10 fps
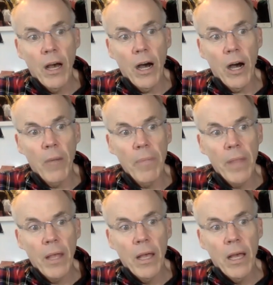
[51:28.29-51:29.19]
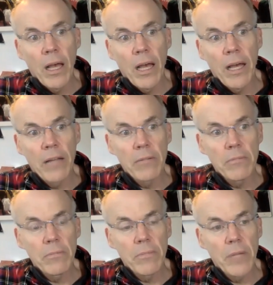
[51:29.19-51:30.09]
know,
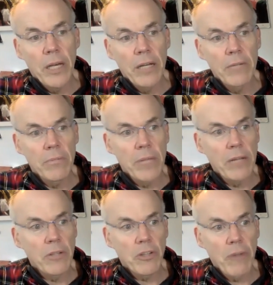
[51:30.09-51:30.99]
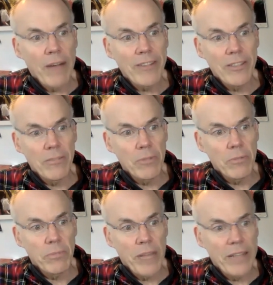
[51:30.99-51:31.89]
and then surrounded it with
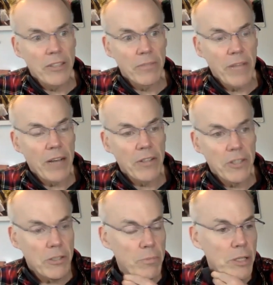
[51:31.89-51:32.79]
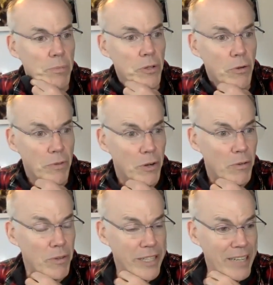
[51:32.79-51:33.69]
tens of thousands of people over and
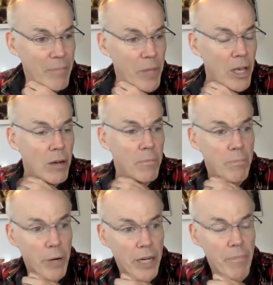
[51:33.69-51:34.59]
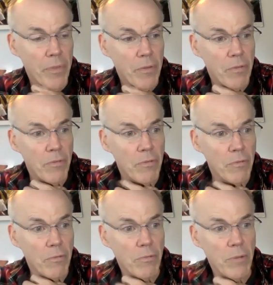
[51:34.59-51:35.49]
over again. But
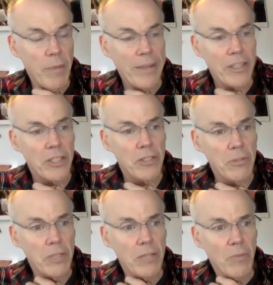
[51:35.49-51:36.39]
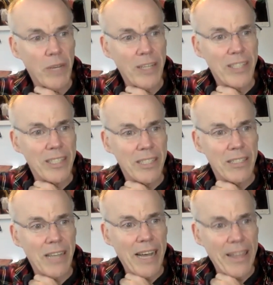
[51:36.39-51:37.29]
we managed to do it in ways that
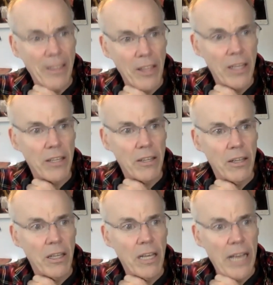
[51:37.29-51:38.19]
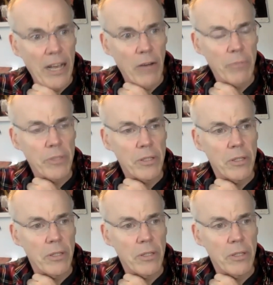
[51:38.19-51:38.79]
I think helped